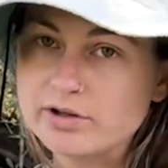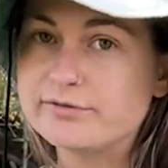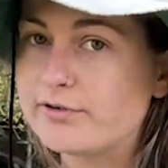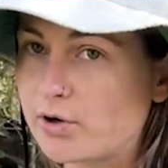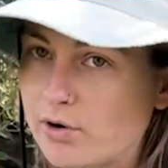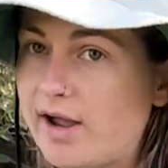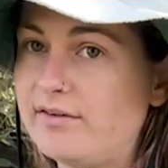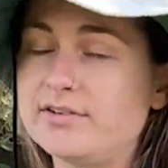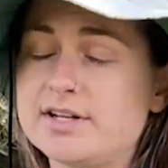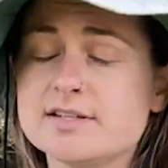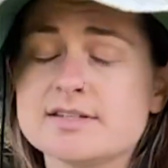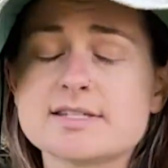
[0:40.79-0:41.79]
and photo
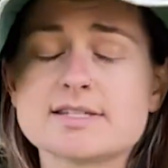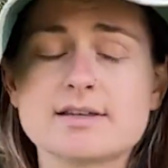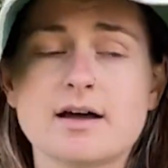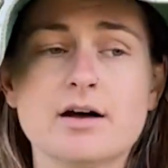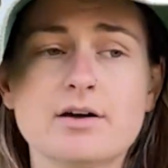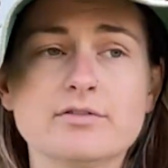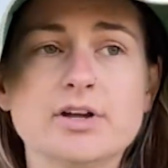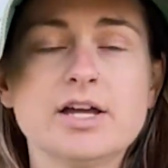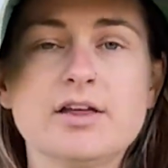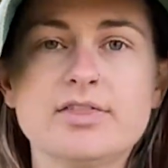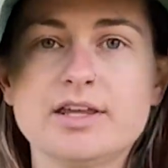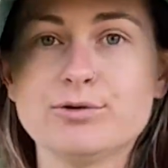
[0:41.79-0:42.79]
evidence of
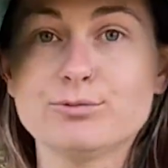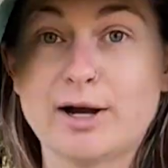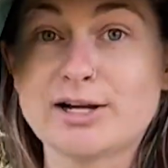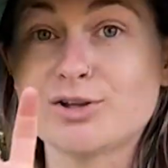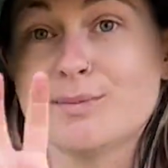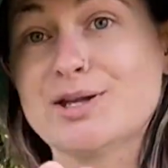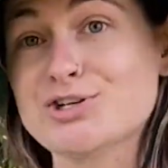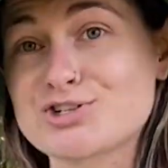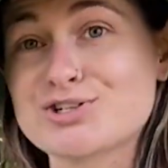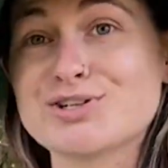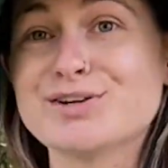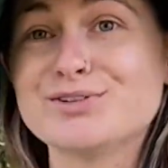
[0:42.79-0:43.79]
the
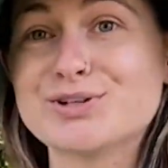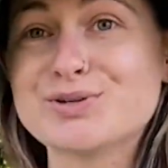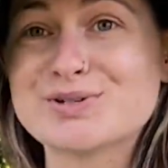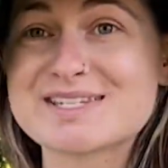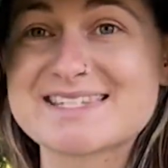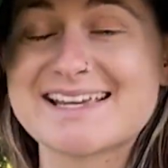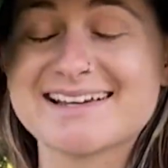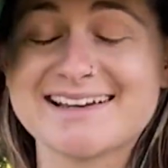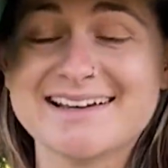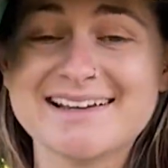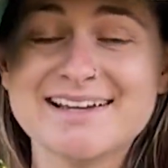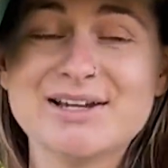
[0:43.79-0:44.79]
reclamation of Laguna
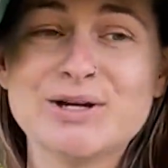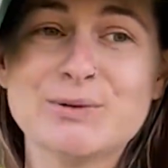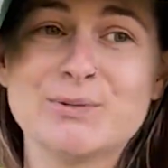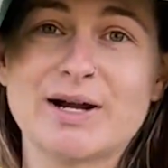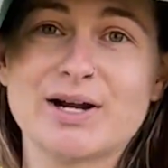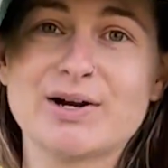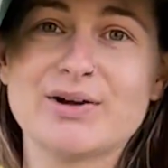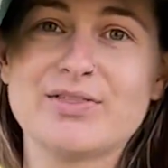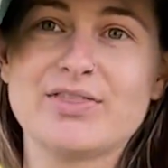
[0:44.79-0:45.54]
Seca, where